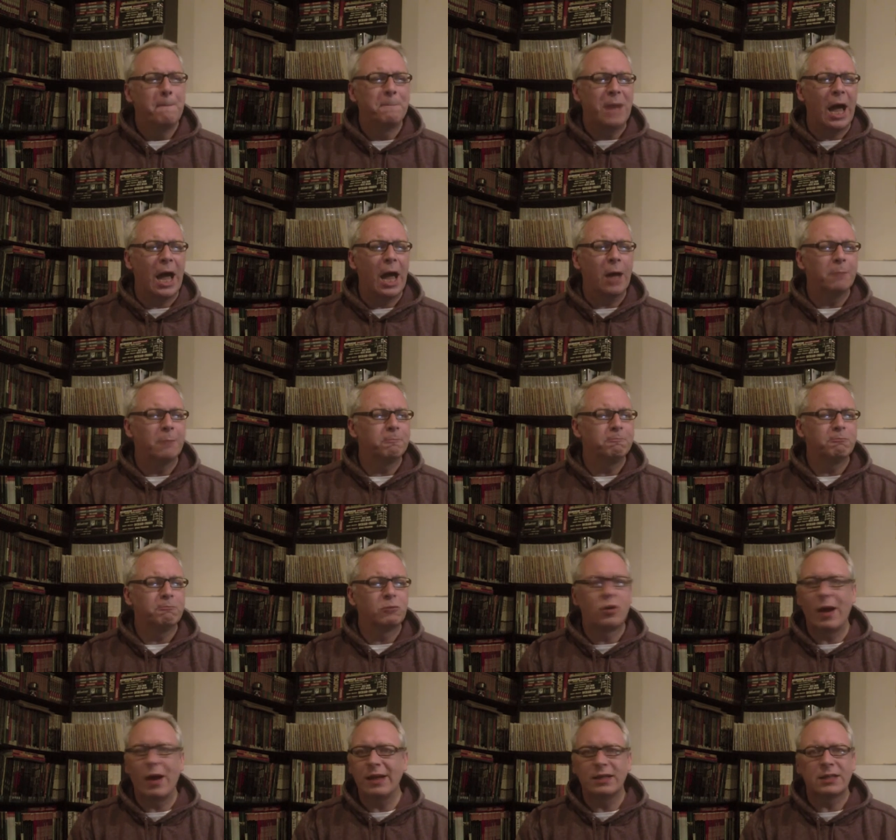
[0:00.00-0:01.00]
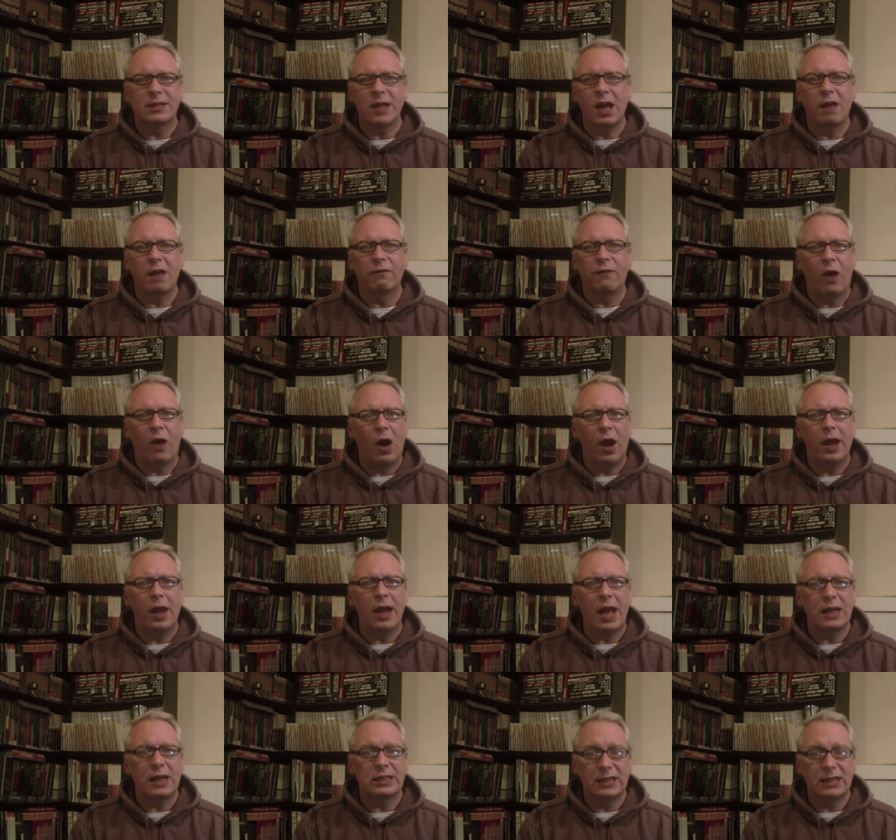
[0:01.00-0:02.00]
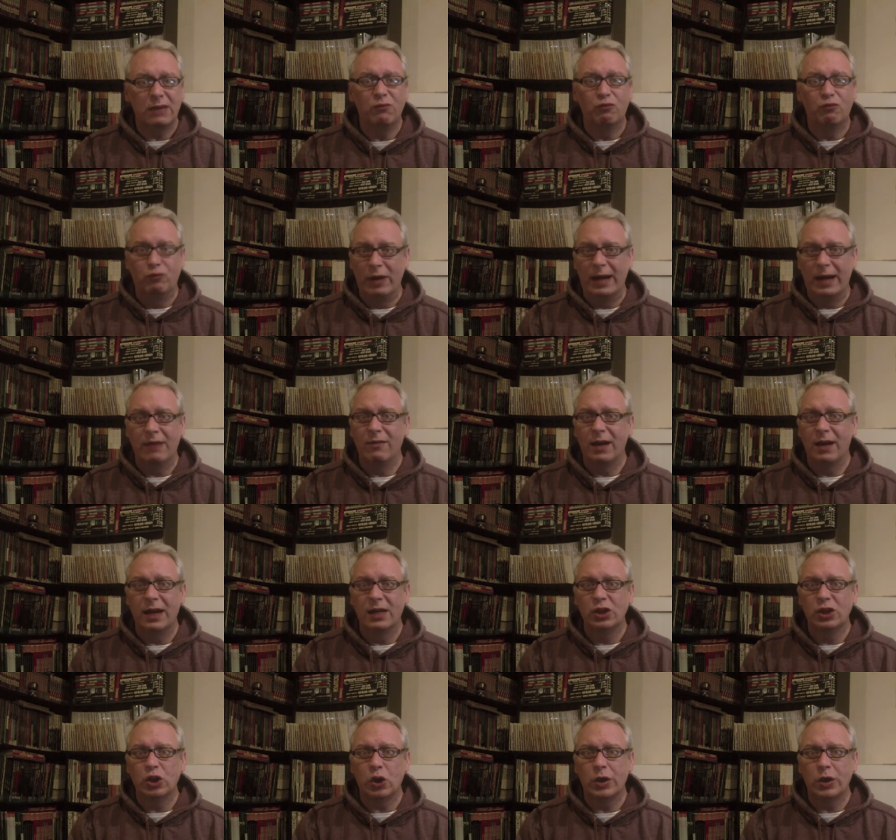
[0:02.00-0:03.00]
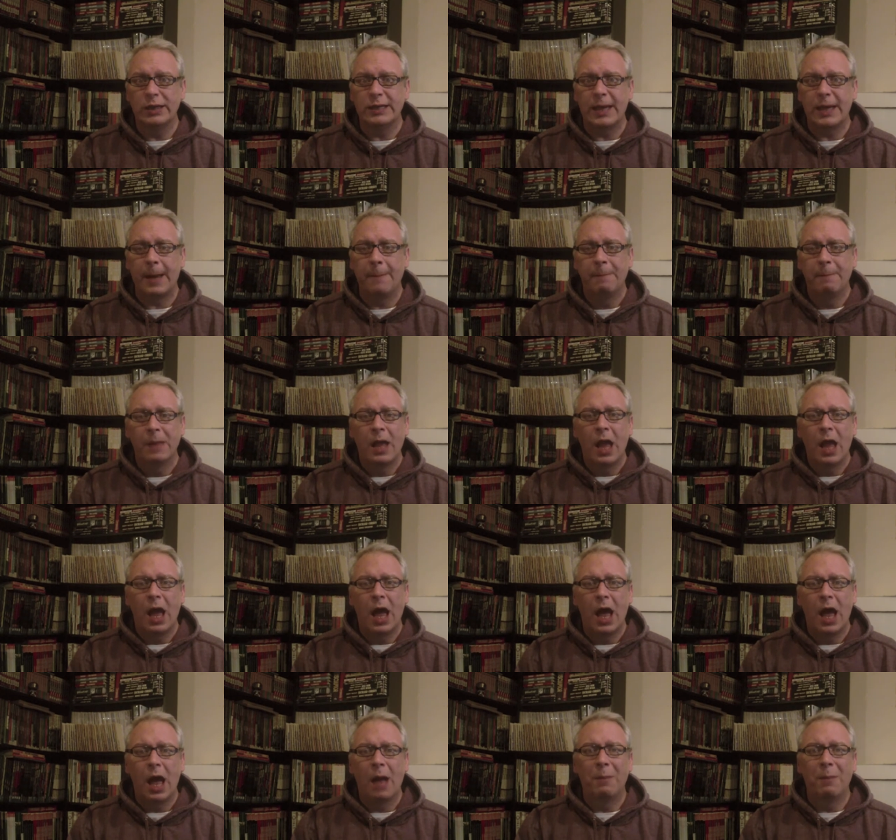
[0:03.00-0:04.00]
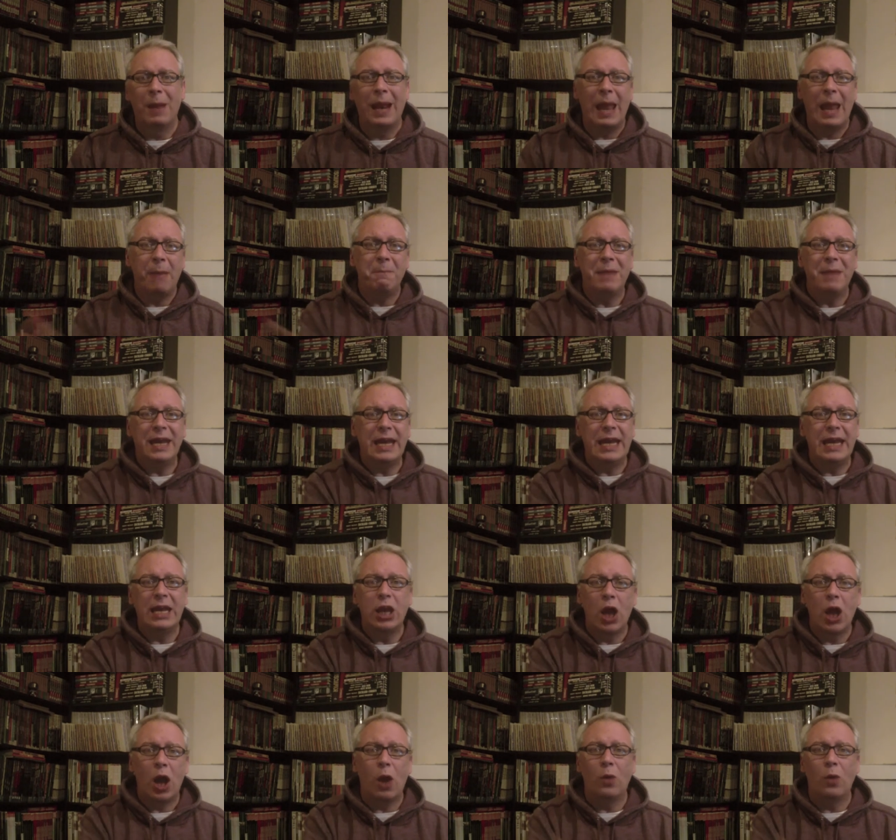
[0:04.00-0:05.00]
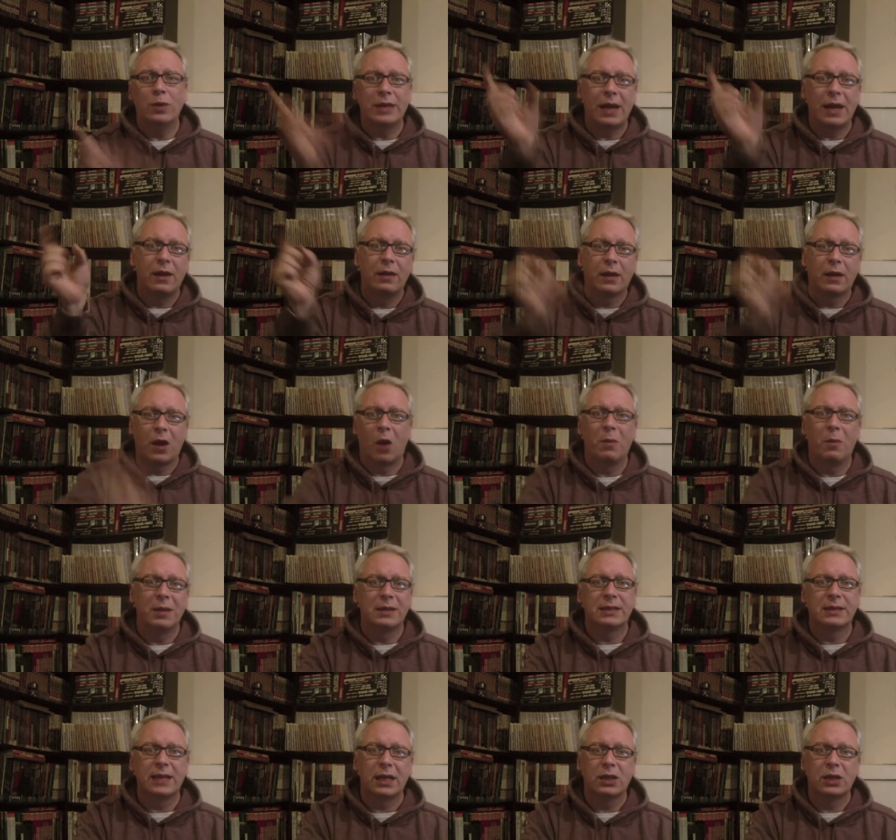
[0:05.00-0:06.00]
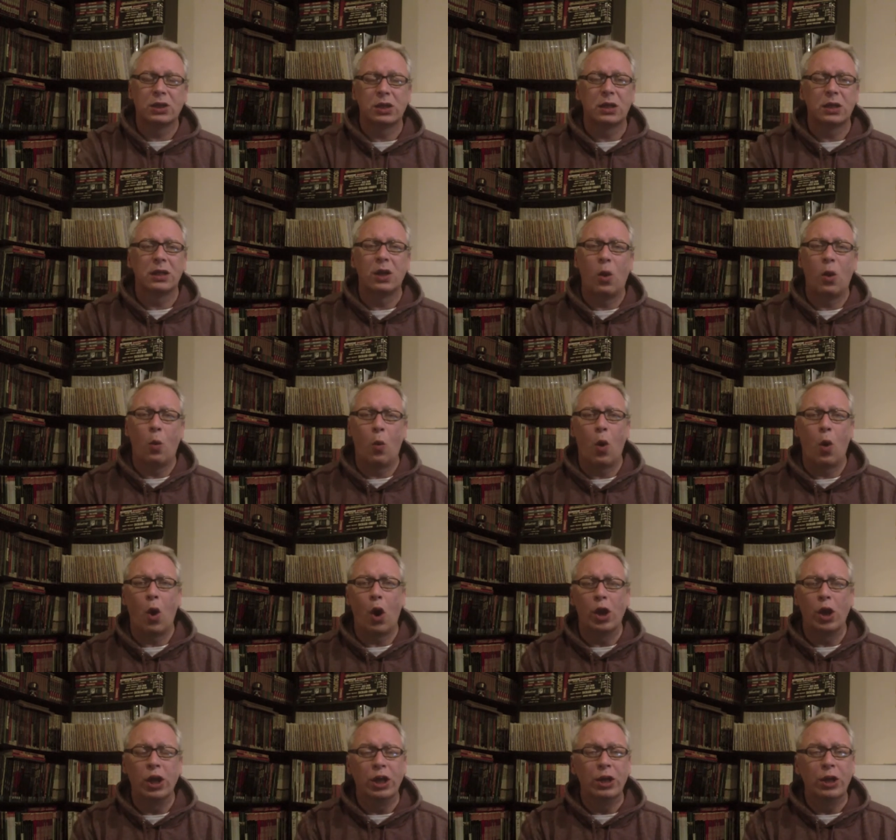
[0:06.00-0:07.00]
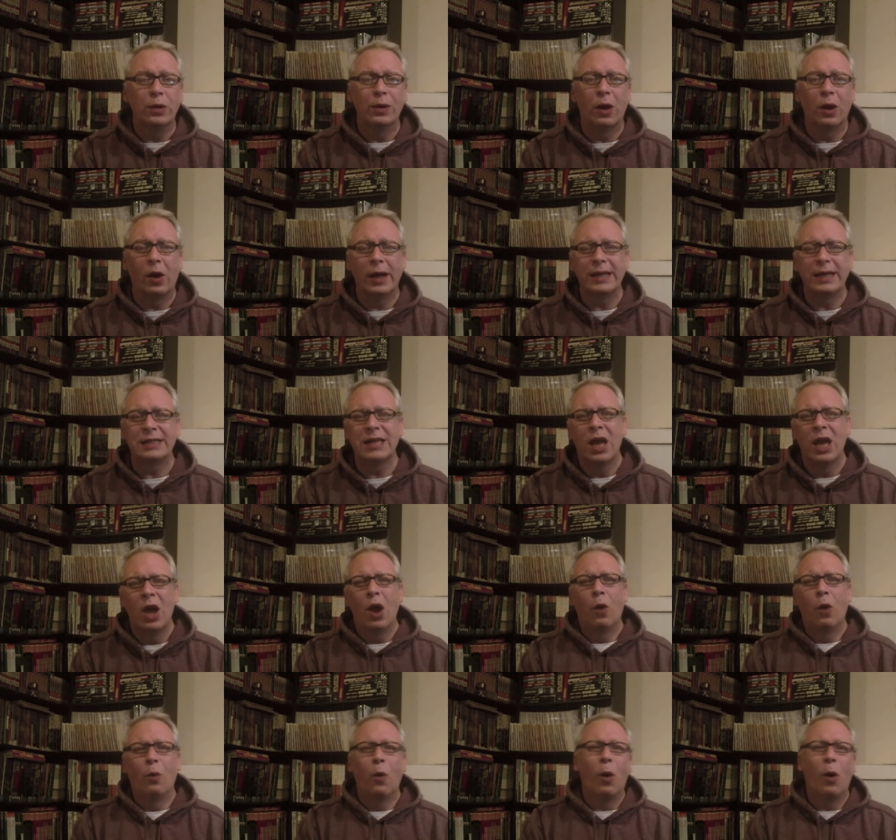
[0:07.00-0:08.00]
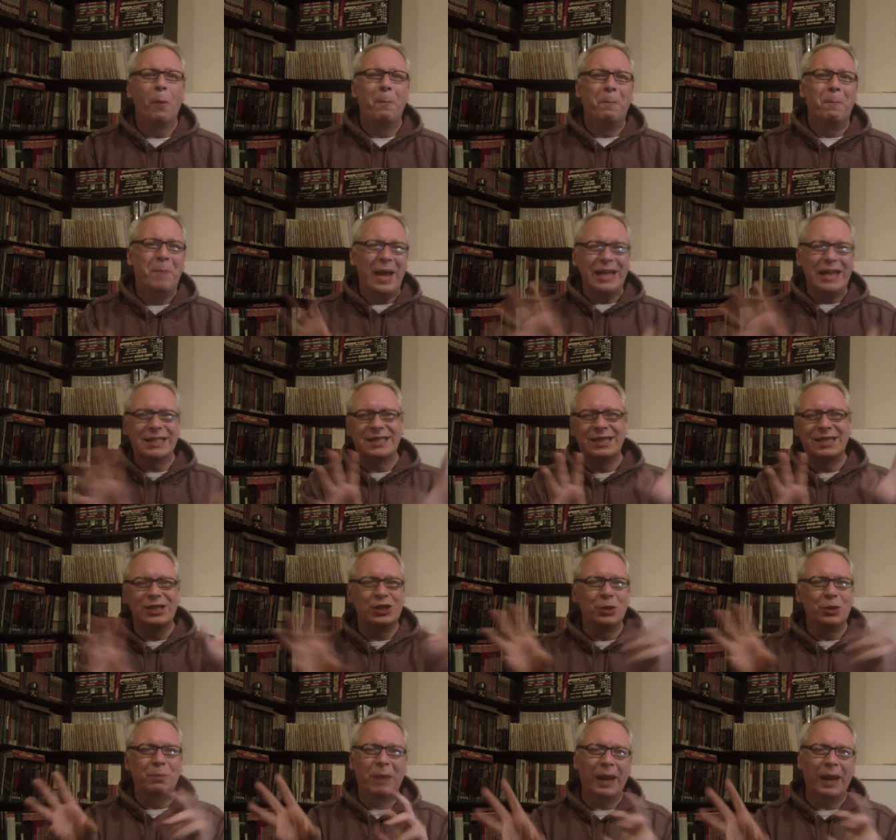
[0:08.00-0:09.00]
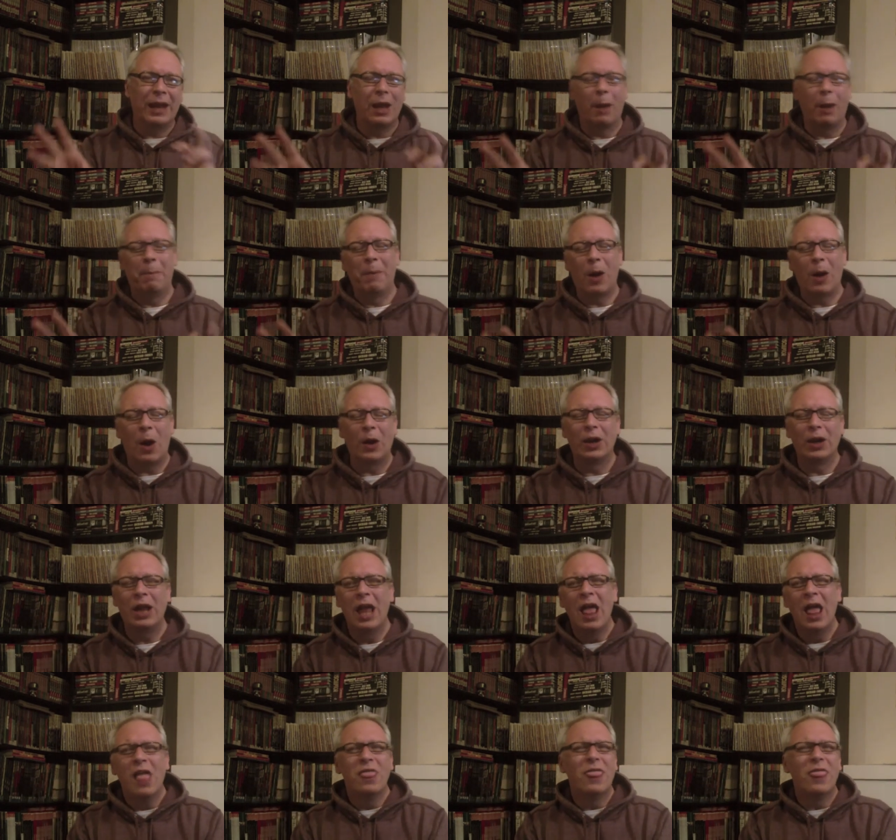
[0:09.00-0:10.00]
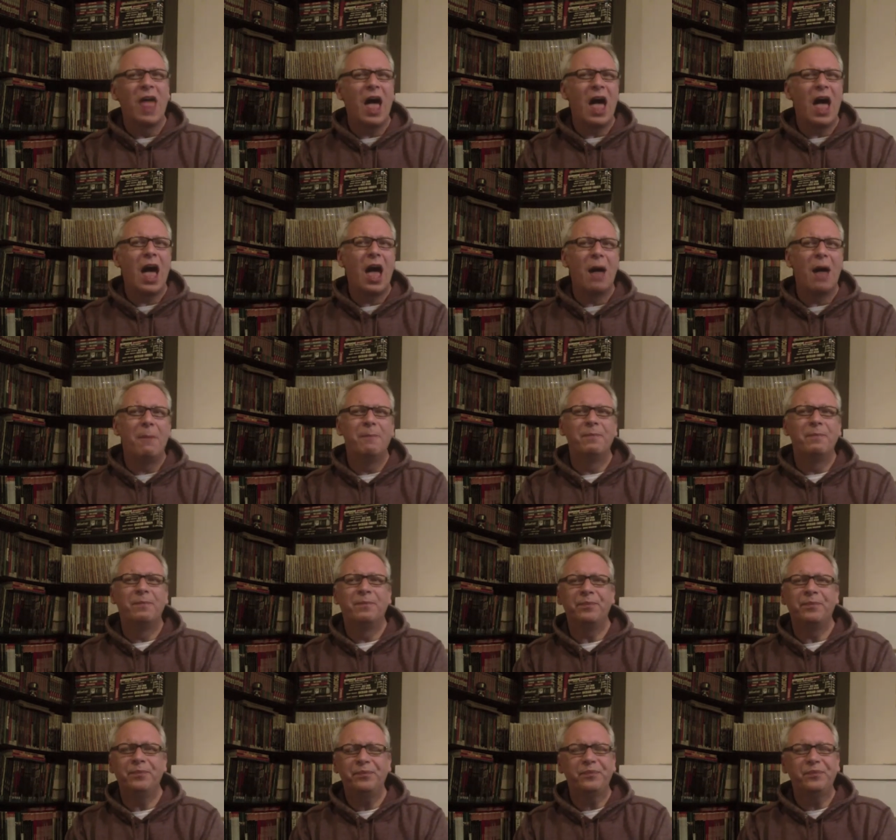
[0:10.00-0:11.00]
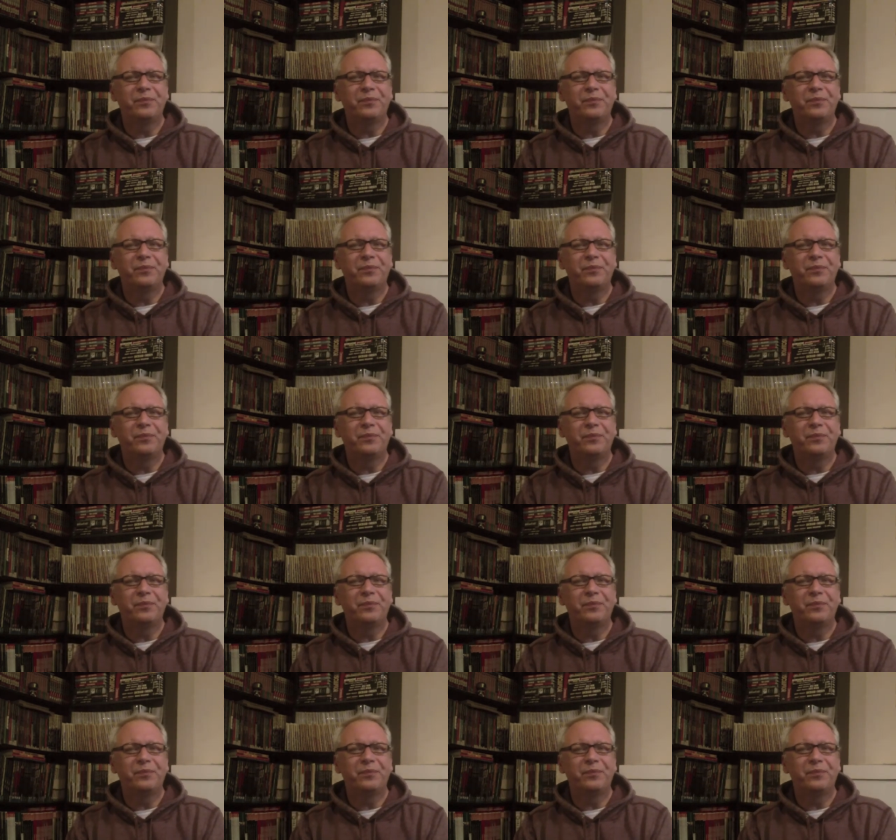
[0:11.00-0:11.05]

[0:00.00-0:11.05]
But great stuff. I actually really, really enjoyed it. Um, let me know down in the comments section what you liked. What bits did you pick up on? Um,